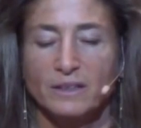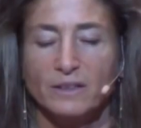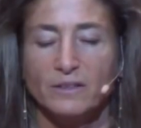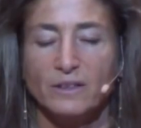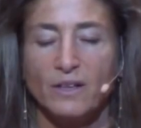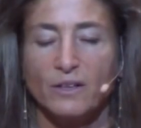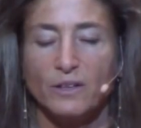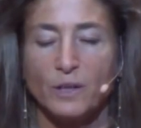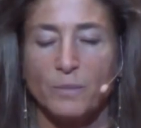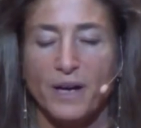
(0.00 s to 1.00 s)
You can call
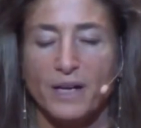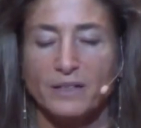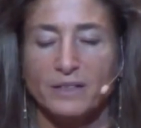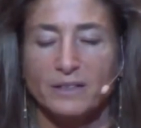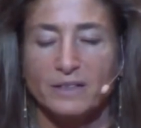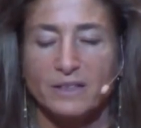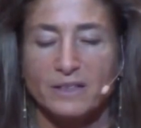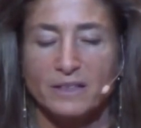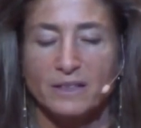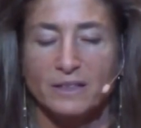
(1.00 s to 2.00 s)
it compassionate
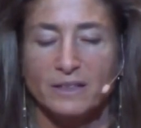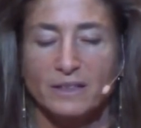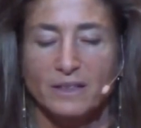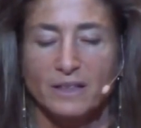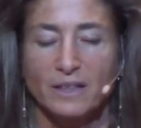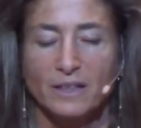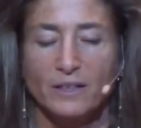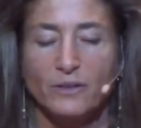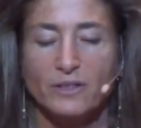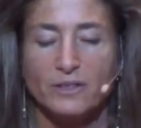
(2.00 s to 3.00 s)
listening.
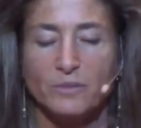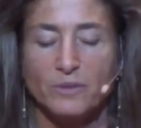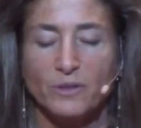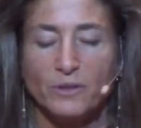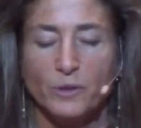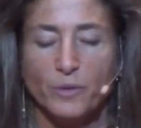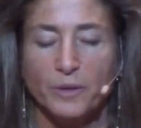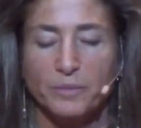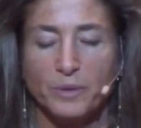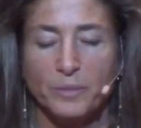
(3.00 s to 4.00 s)
You listen with only
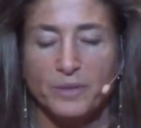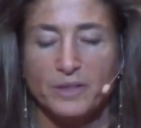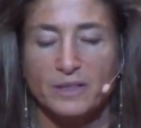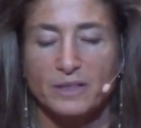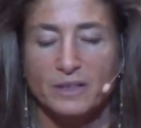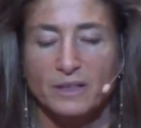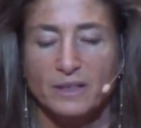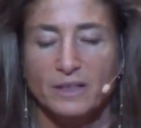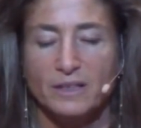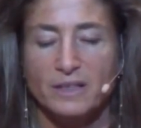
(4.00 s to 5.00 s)
one purpose
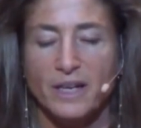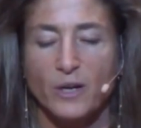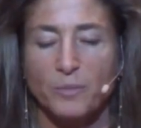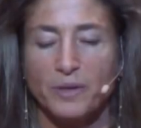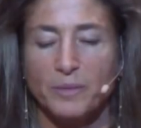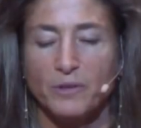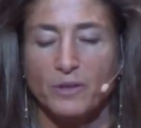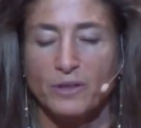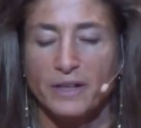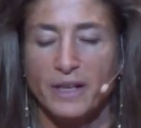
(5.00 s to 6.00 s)
to help him or
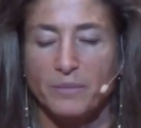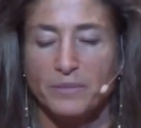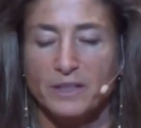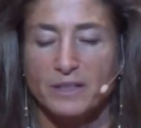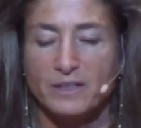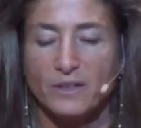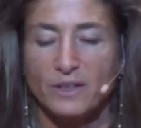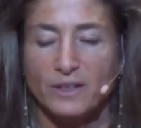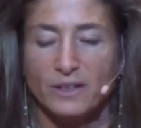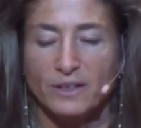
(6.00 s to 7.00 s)
her to empty his
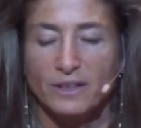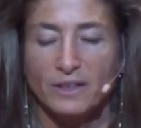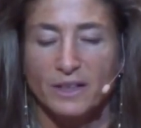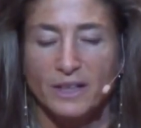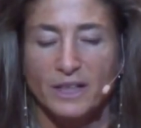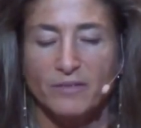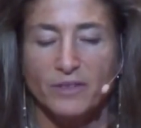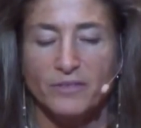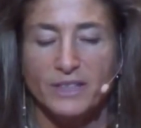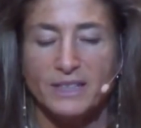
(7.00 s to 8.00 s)
heart, even
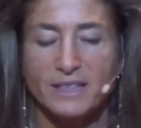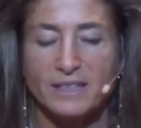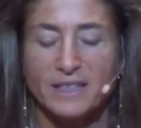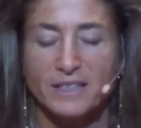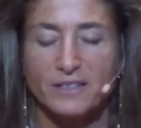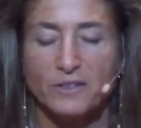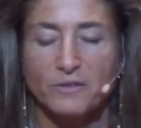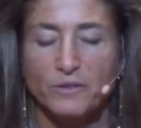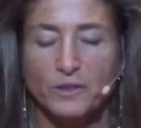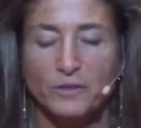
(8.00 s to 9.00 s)
if he says things that are
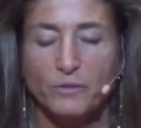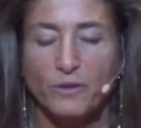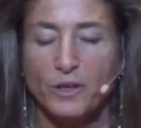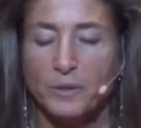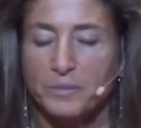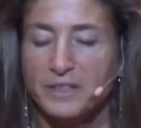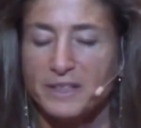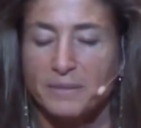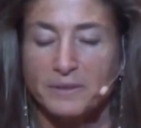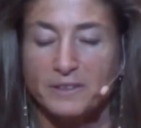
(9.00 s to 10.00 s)
full of wrong
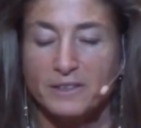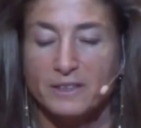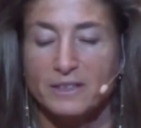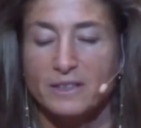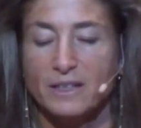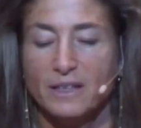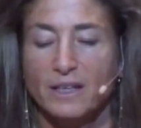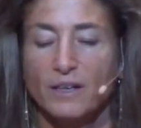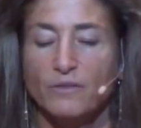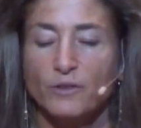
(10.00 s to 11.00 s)
perceptions,
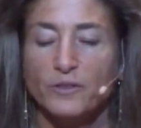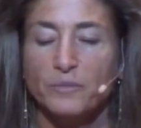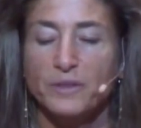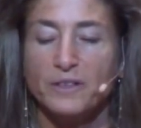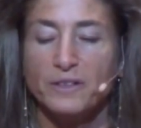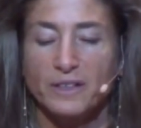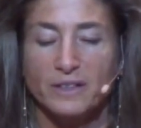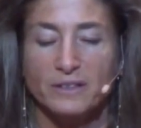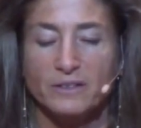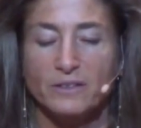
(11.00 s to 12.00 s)
full of
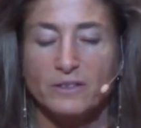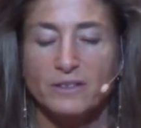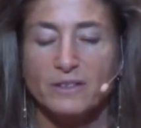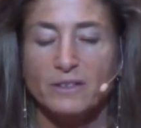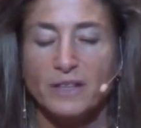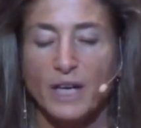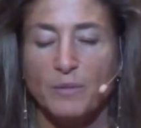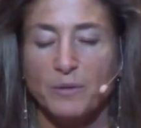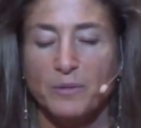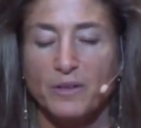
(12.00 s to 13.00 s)
bitterness, you're still
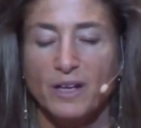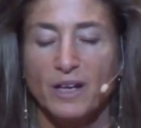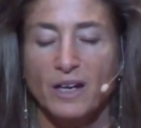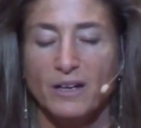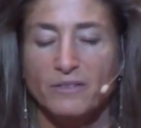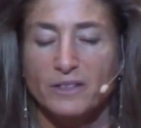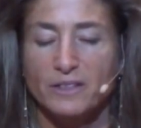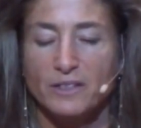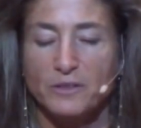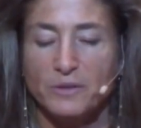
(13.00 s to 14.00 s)
capable of
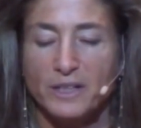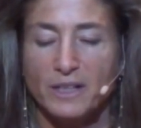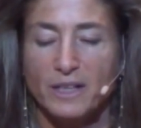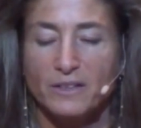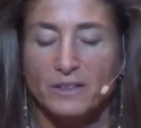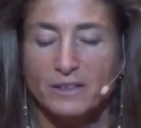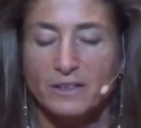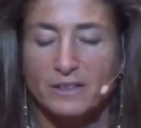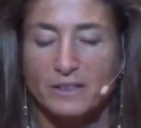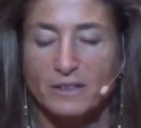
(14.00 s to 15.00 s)
continuing to
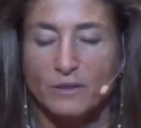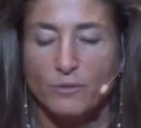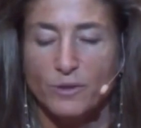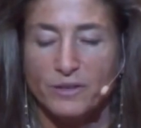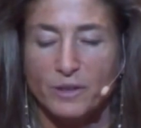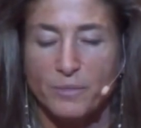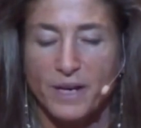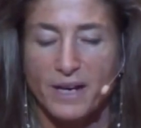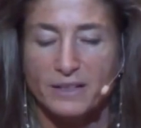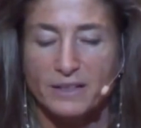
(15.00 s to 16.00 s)
listen with
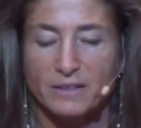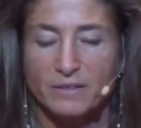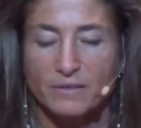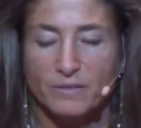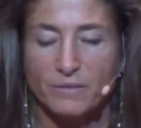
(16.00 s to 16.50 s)
compassion.